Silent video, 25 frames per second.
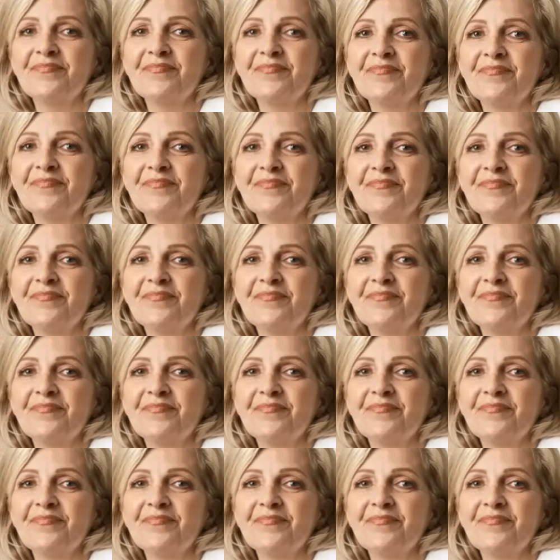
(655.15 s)

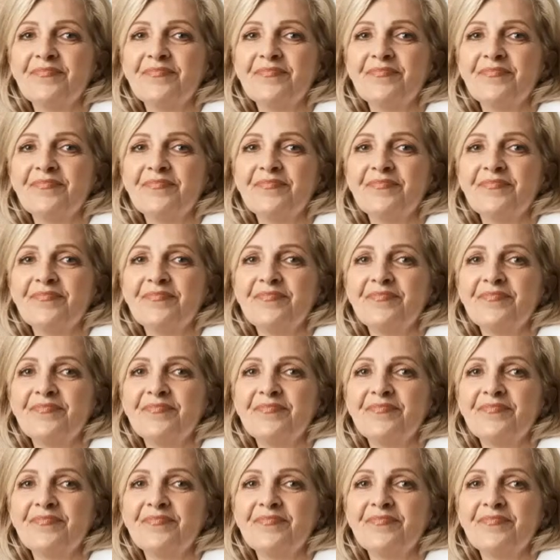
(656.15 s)

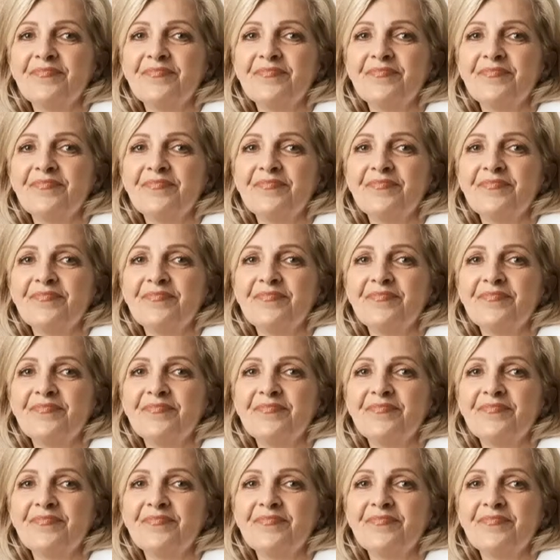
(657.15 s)

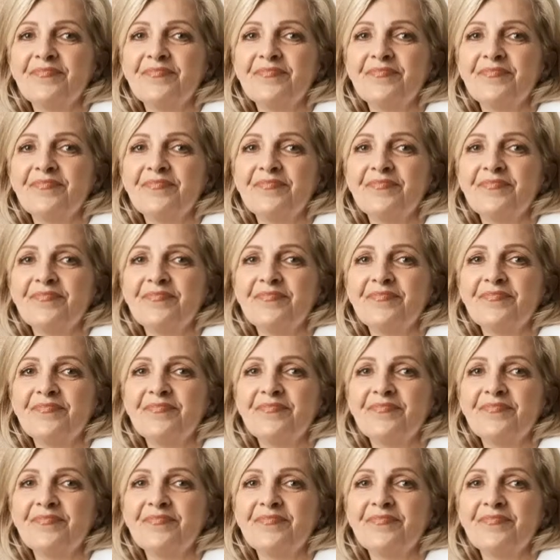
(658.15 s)

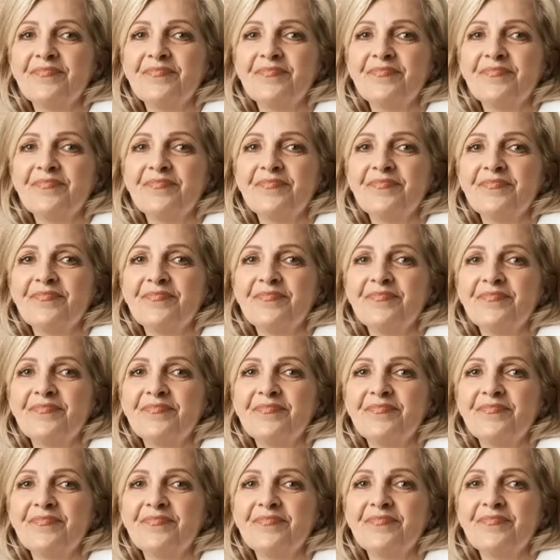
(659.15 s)

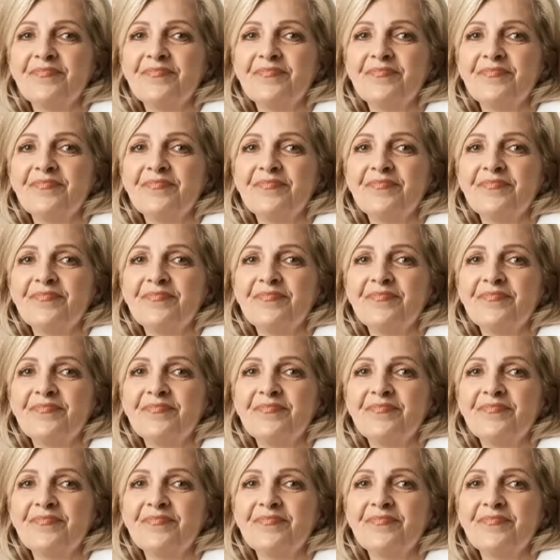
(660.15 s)

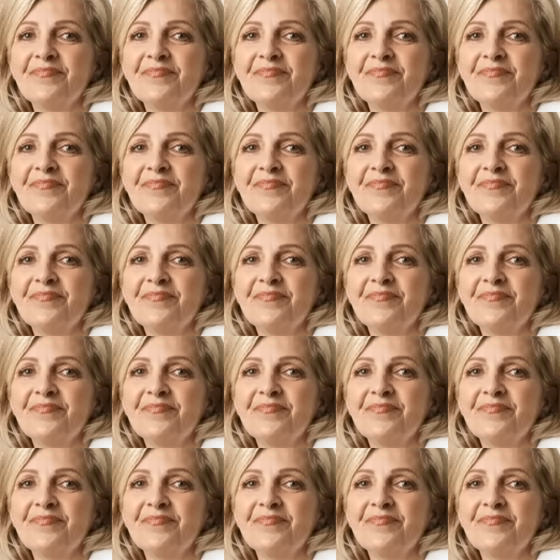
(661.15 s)
(not speaking)